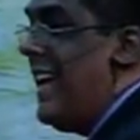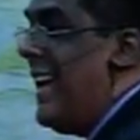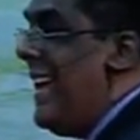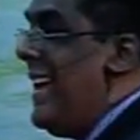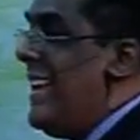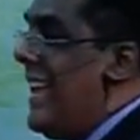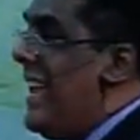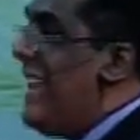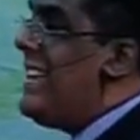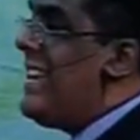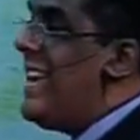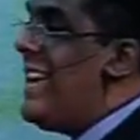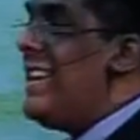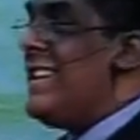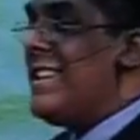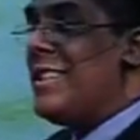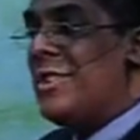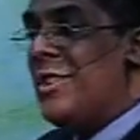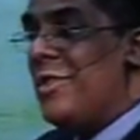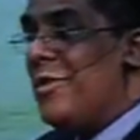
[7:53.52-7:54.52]
It
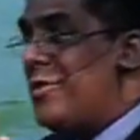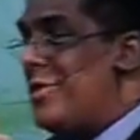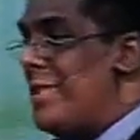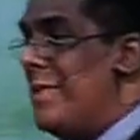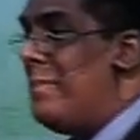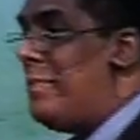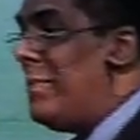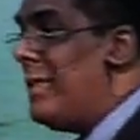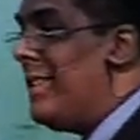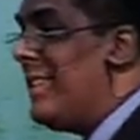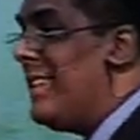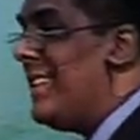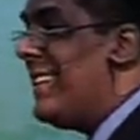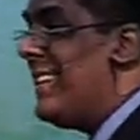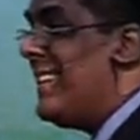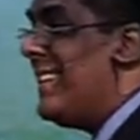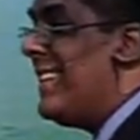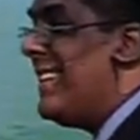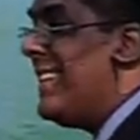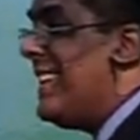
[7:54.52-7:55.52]
is so simple,
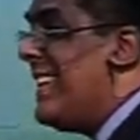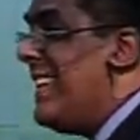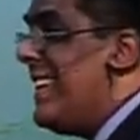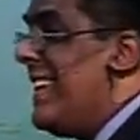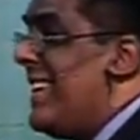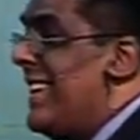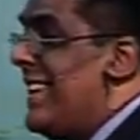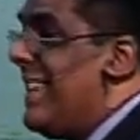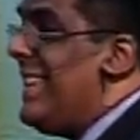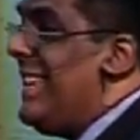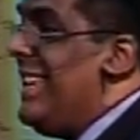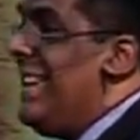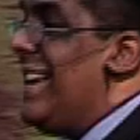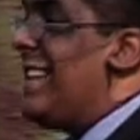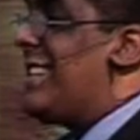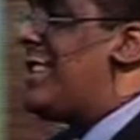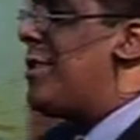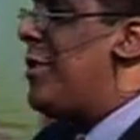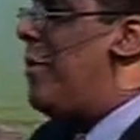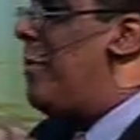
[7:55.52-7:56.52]

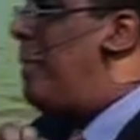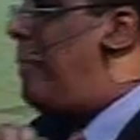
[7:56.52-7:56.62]
yet so